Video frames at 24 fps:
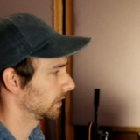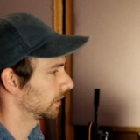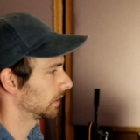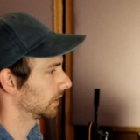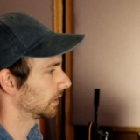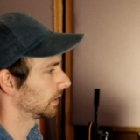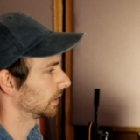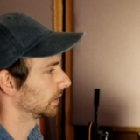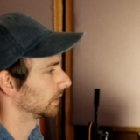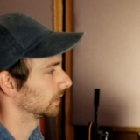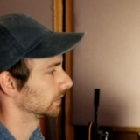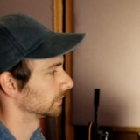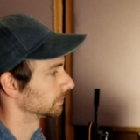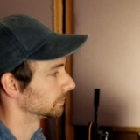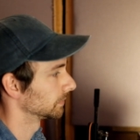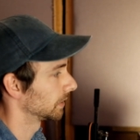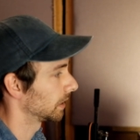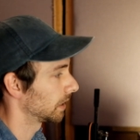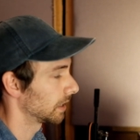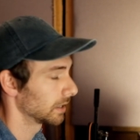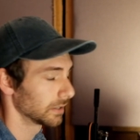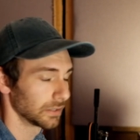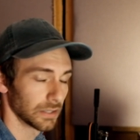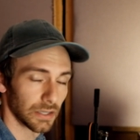Um,
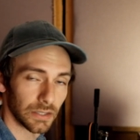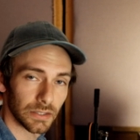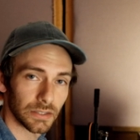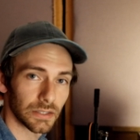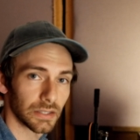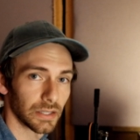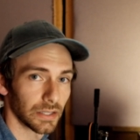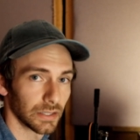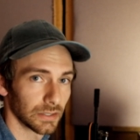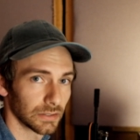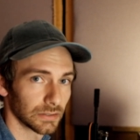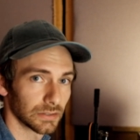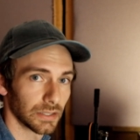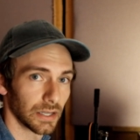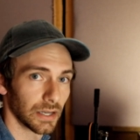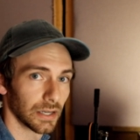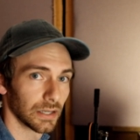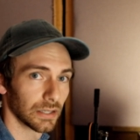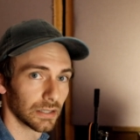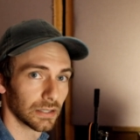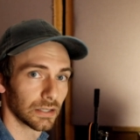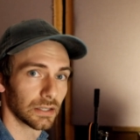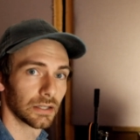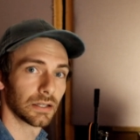another thing
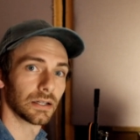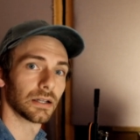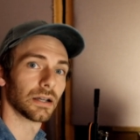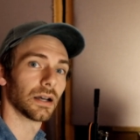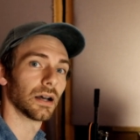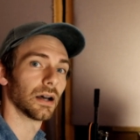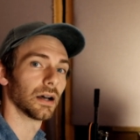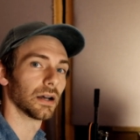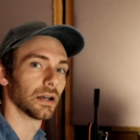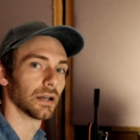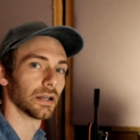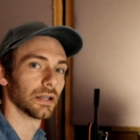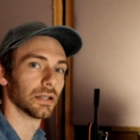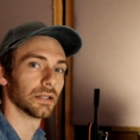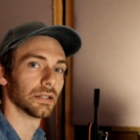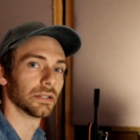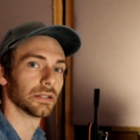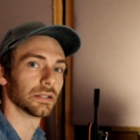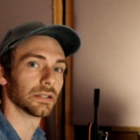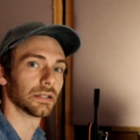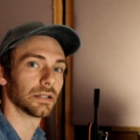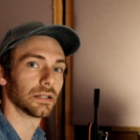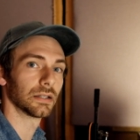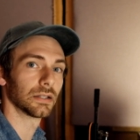that
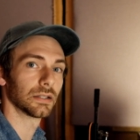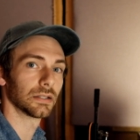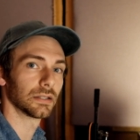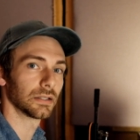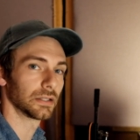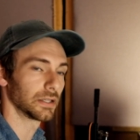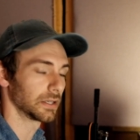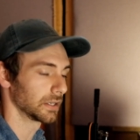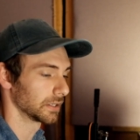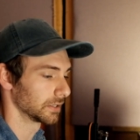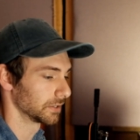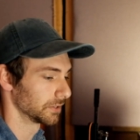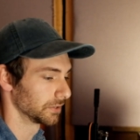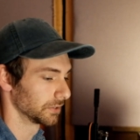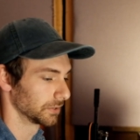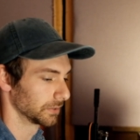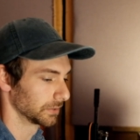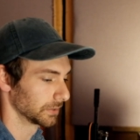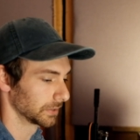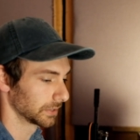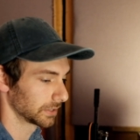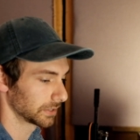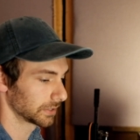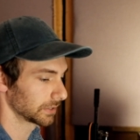I can do
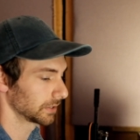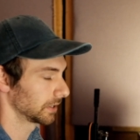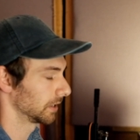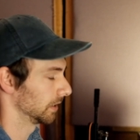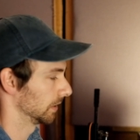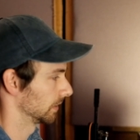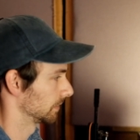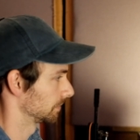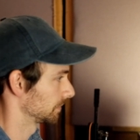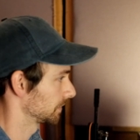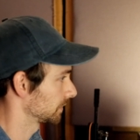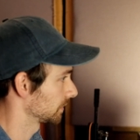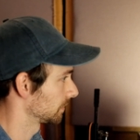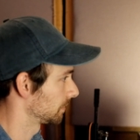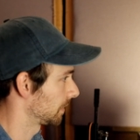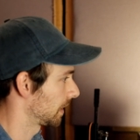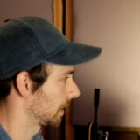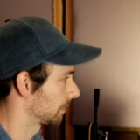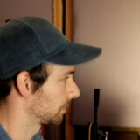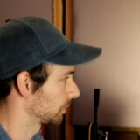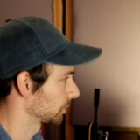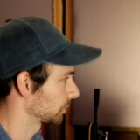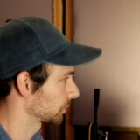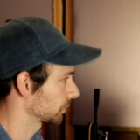with um, some
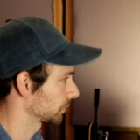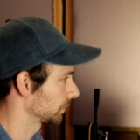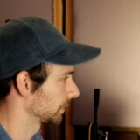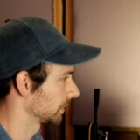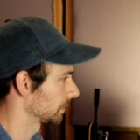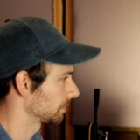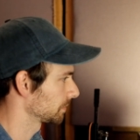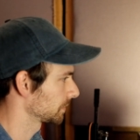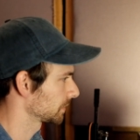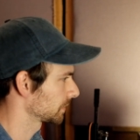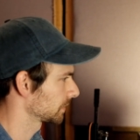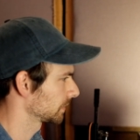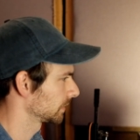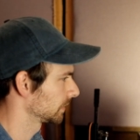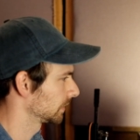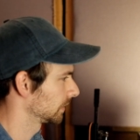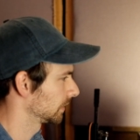Apple scripts